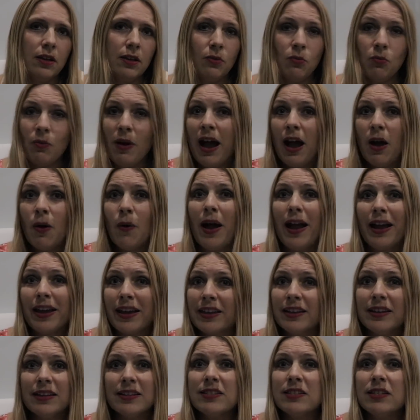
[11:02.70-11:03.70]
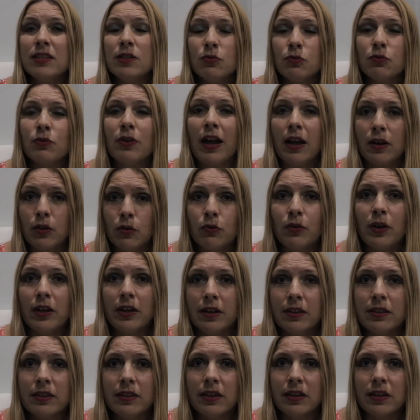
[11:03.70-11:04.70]
wow, I can achieve kind of
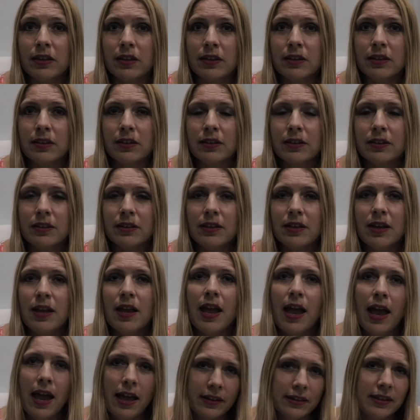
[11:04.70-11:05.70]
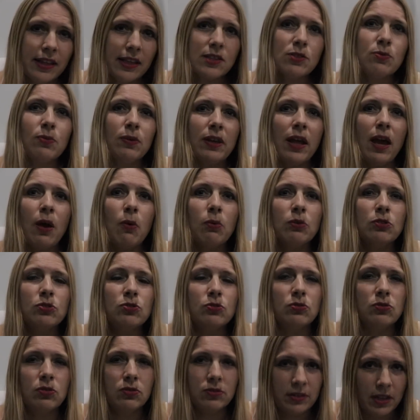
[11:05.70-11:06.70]
anything. And that's what I want
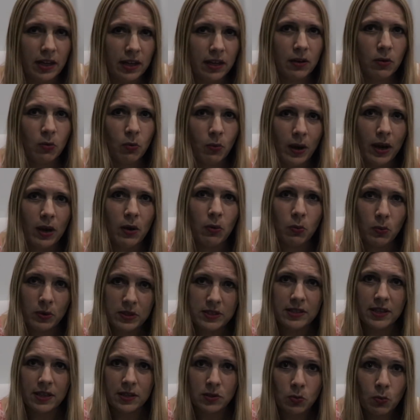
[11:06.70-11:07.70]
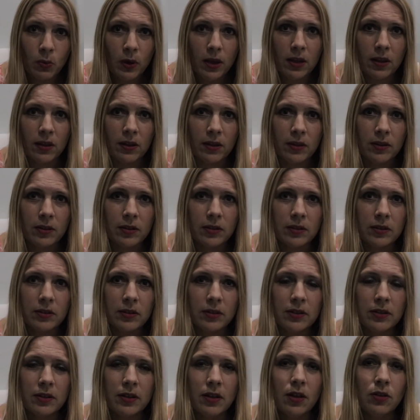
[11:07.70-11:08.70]
you to take away with as well.
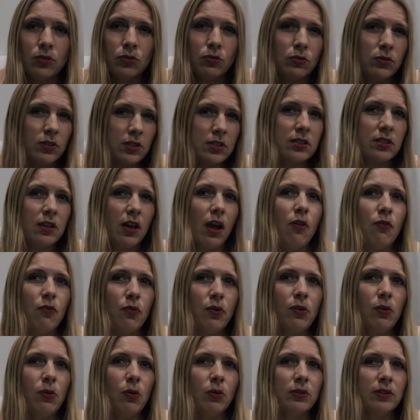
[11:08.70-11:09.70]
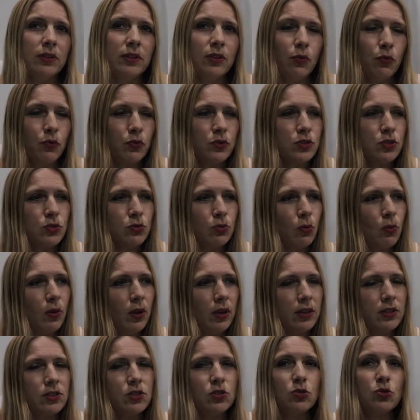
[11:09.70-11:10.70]
To discover all the different
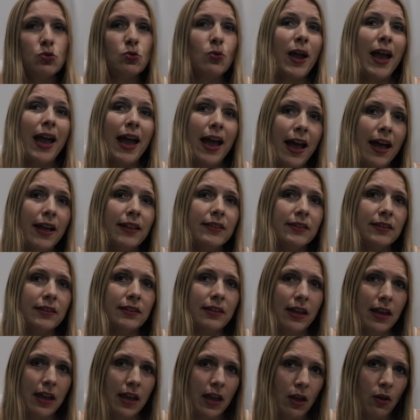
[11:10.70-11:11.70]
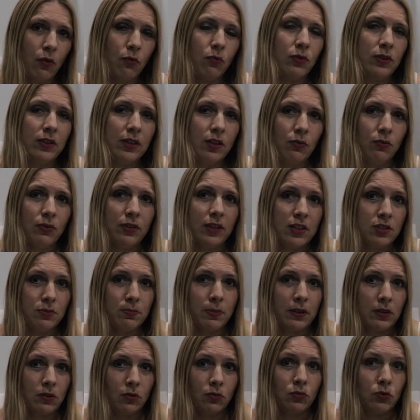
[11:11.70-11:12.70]
qualities you had in every different
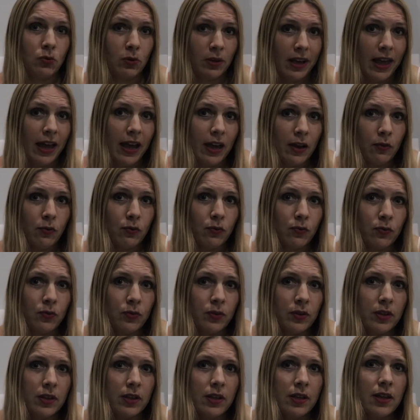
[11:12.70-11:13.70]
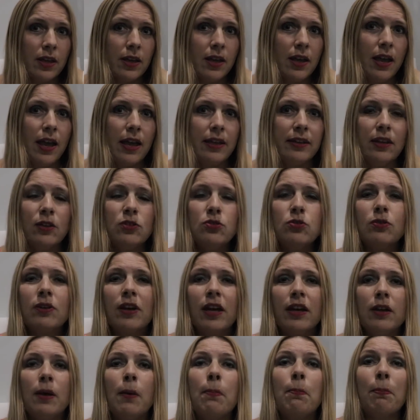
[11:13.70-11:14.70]
aspect of your life. And that you
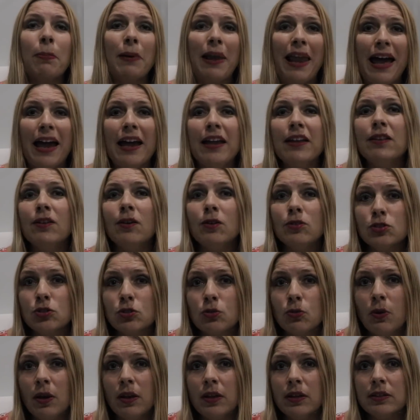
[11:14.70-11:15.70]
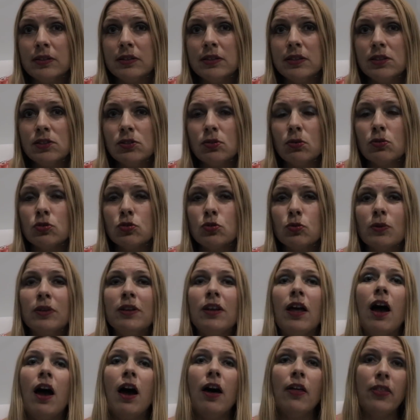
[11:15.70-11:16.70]
can apply those qualities also in
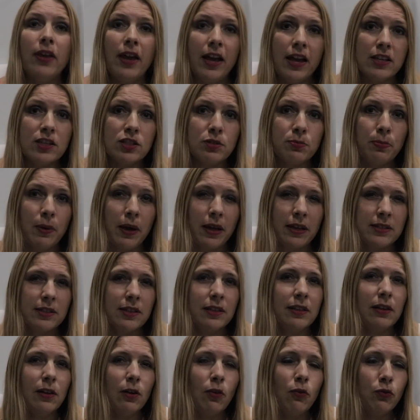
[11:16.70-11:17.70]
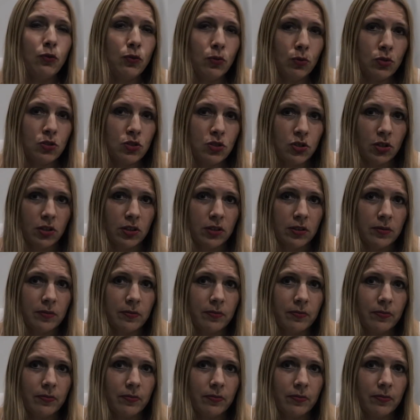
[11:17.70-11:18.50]
other aspects and in the future.